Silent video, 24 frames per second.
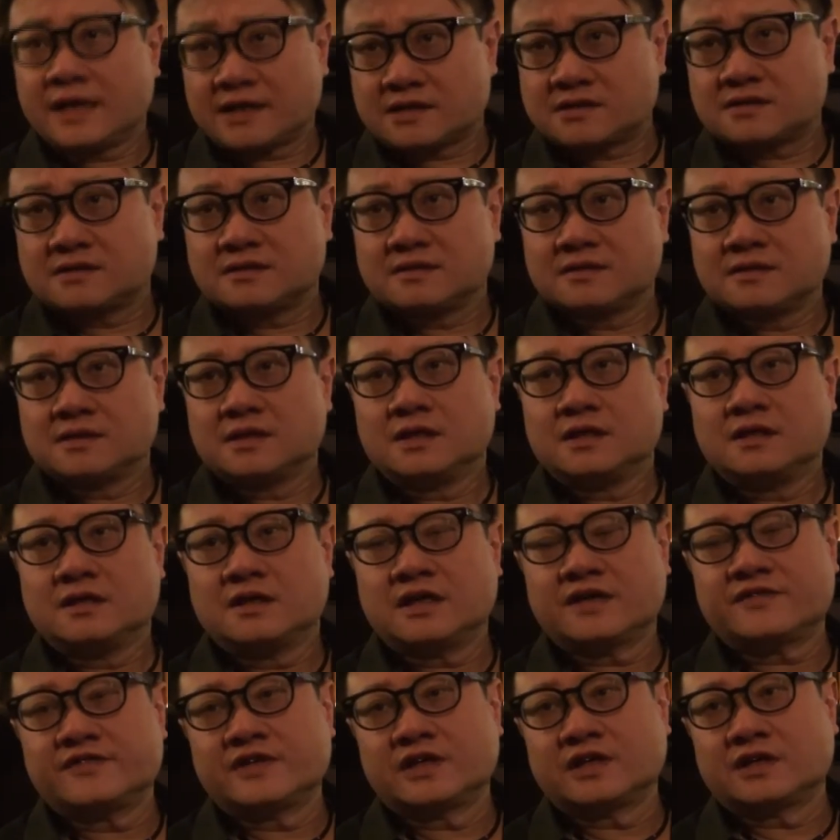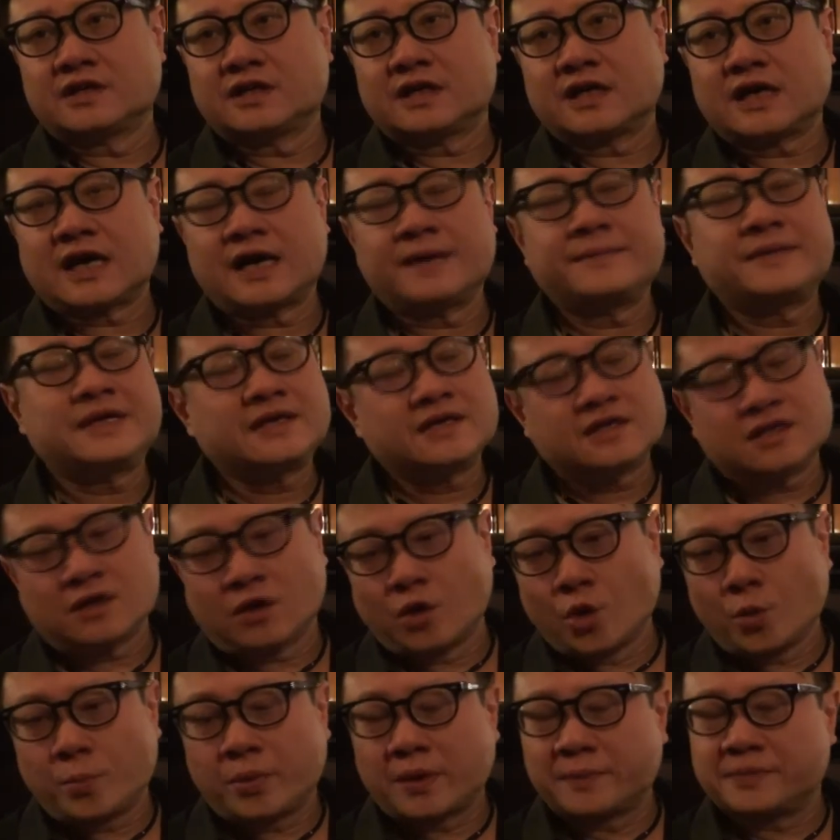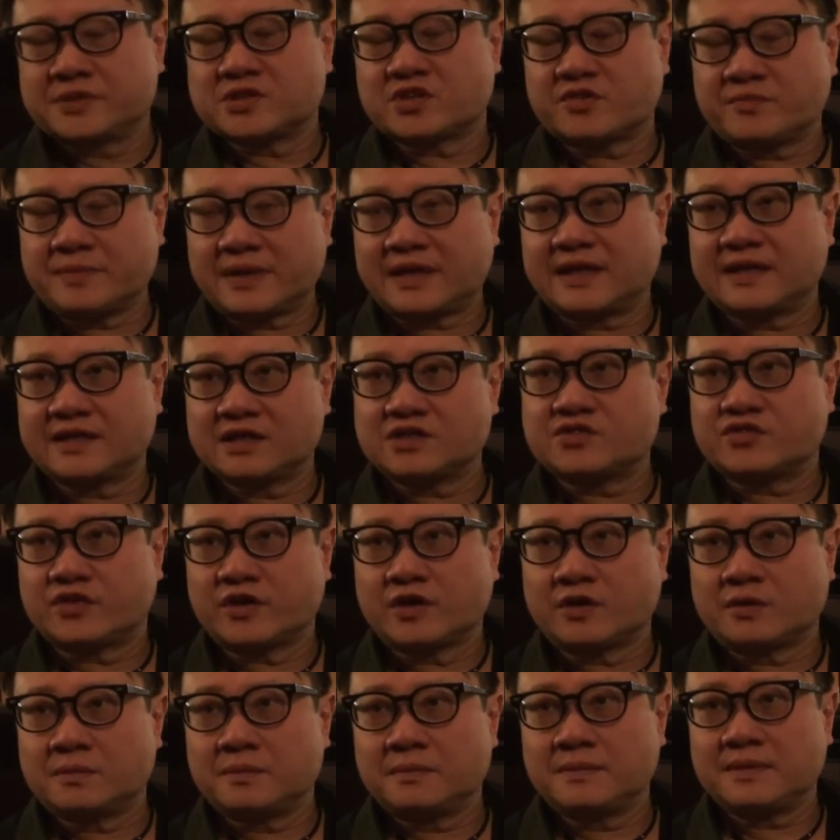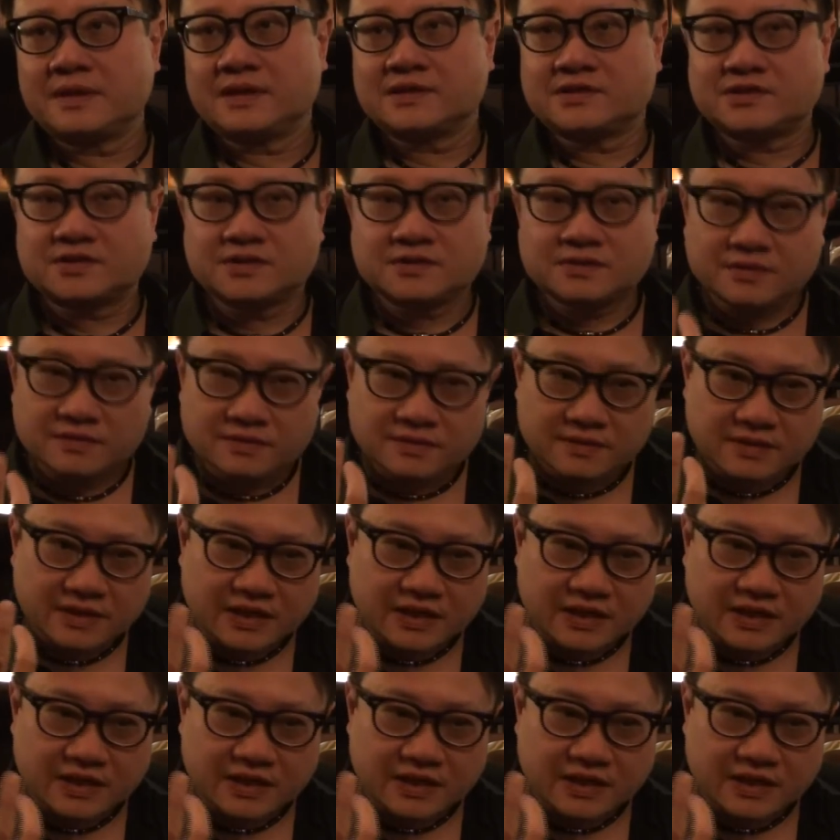Yes, definitely. I mean, the whole purpose of making this film is to,